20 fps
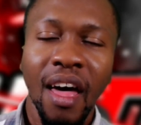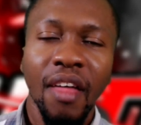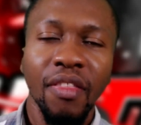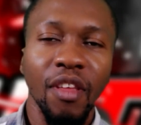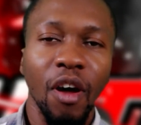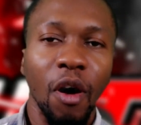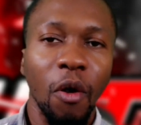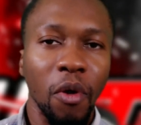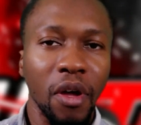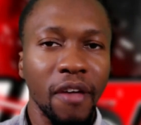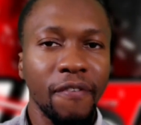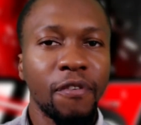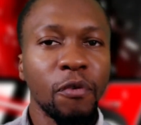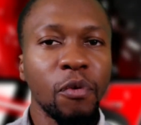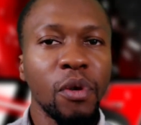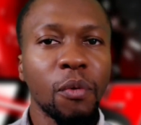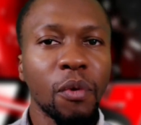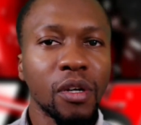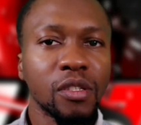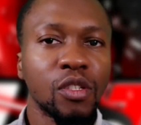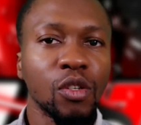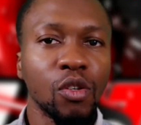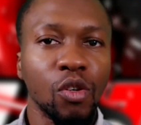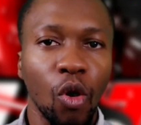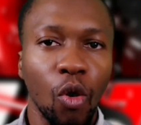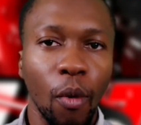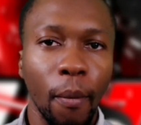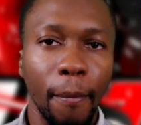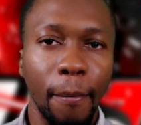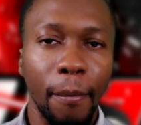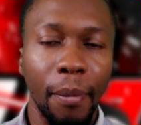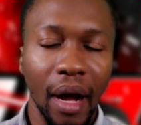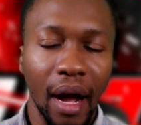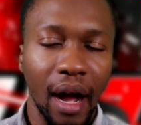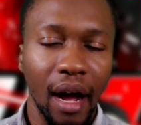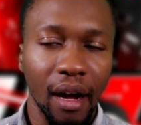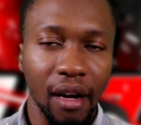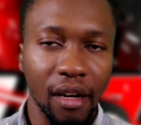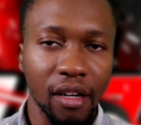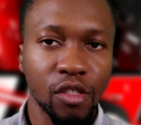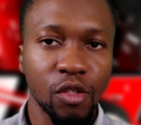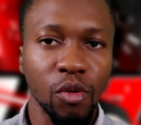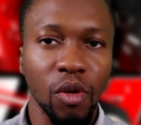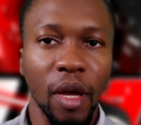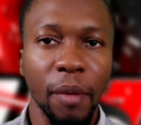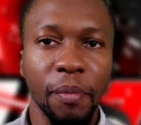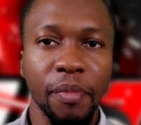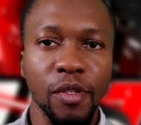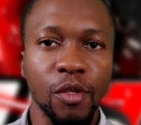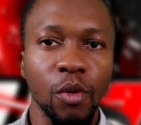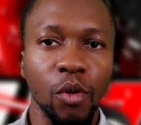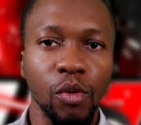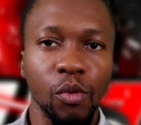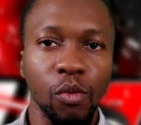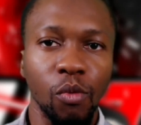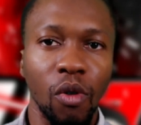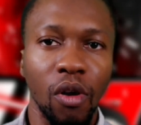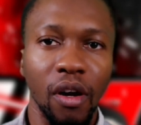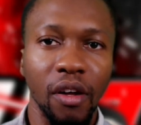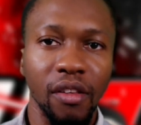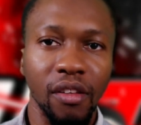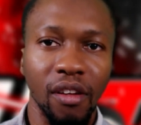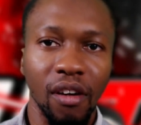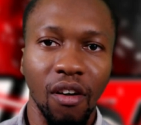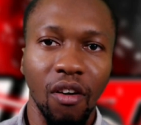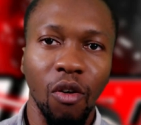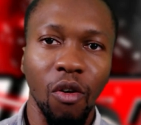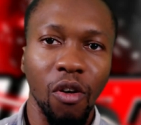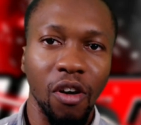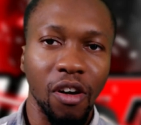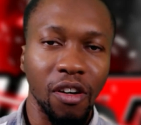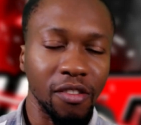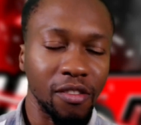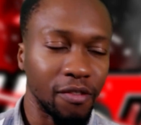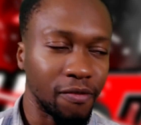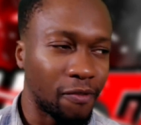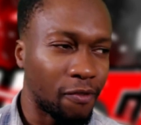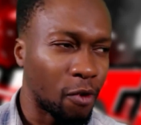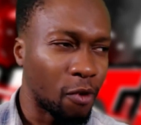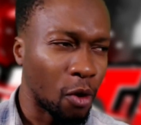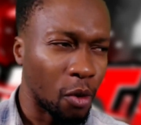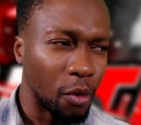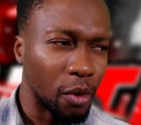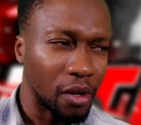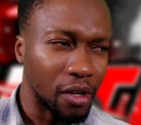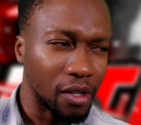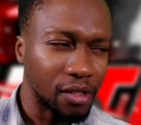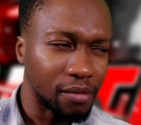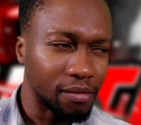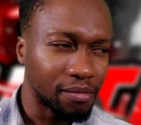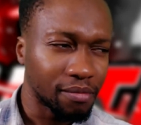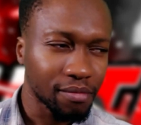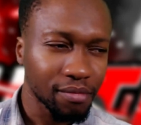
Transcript: Now, if we were to go back to episode 1 or forward,